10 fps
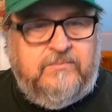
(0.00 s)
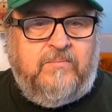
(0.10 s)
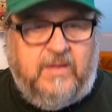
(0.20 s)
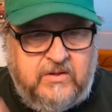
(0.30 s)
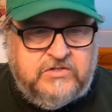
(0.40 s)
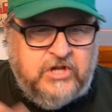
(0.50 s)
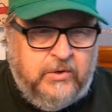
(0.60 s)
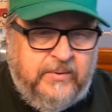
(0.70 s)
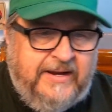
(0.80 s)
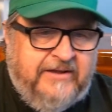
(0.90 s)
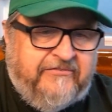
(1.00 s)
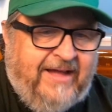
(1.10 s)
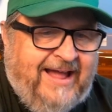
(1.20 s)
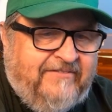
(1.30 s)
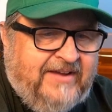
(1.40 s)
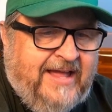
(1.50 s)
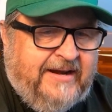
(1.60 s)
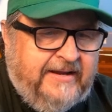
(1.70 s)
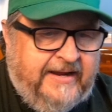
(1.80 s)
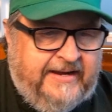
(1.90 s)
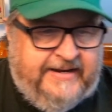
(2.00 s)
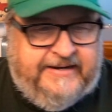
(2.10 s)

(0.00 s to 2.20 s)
So, if I've got a